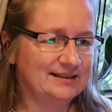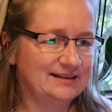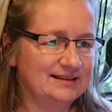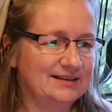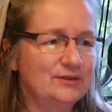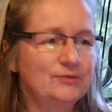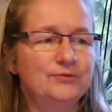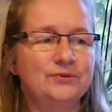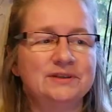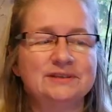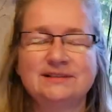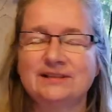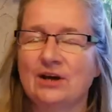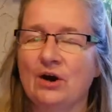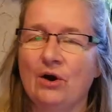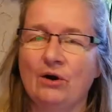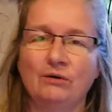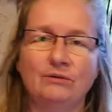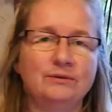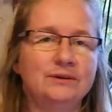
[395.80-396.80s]
if it's
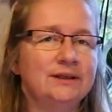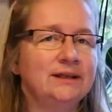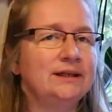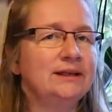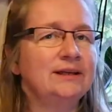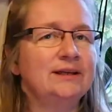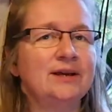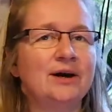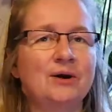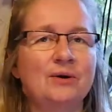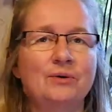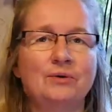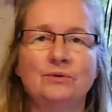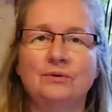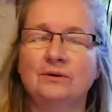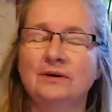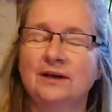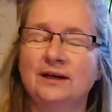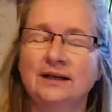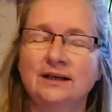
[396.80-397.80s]
only
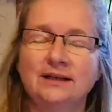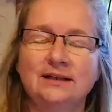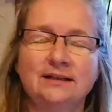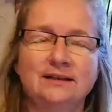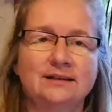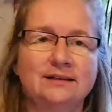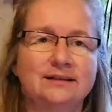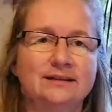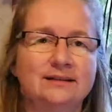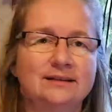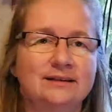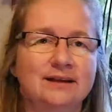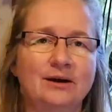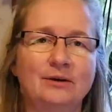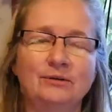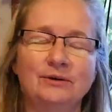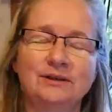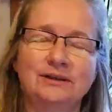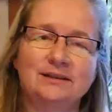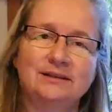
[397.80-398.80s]
now in
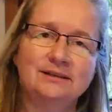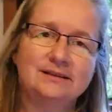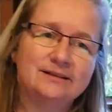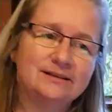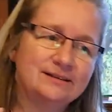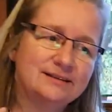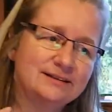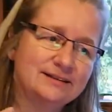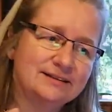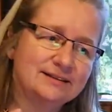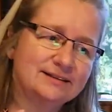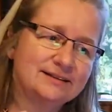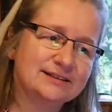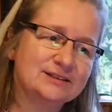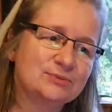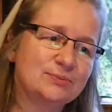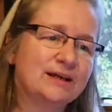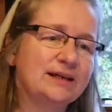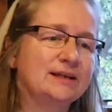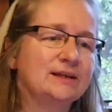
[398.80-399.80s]

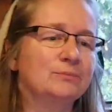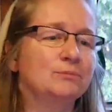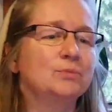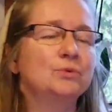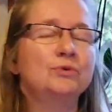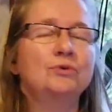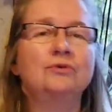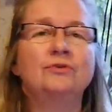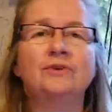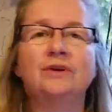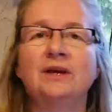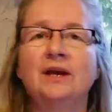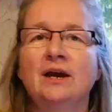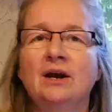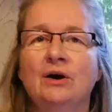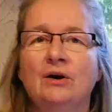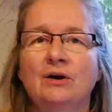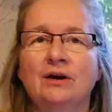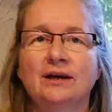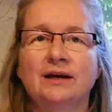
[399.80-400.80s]
this way in a movie,
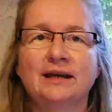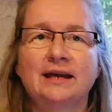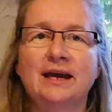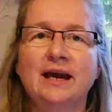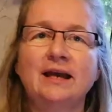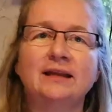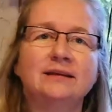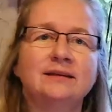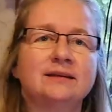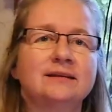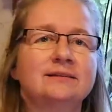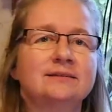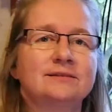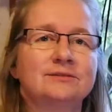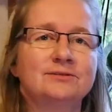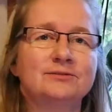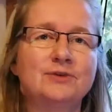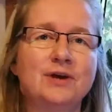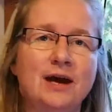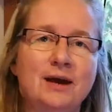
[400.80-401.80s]
or can it
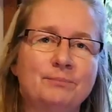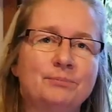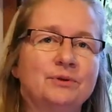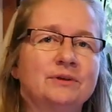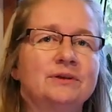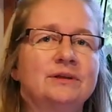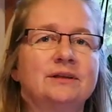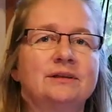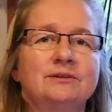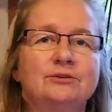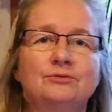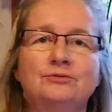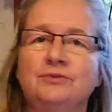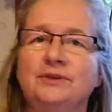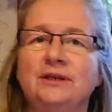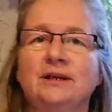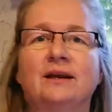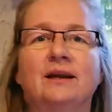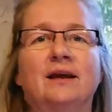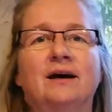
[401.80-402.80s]
happen in a
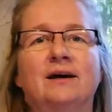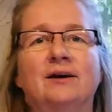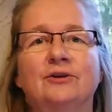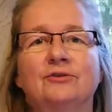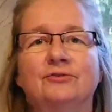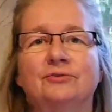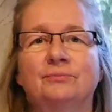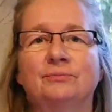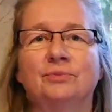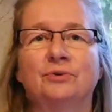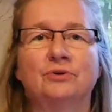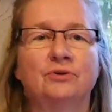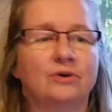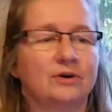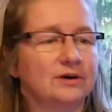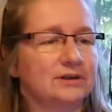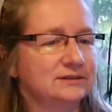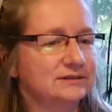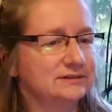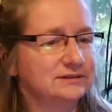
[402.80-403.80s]
real life,
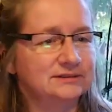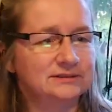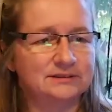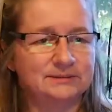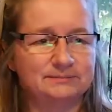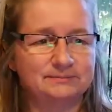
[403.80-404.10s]
because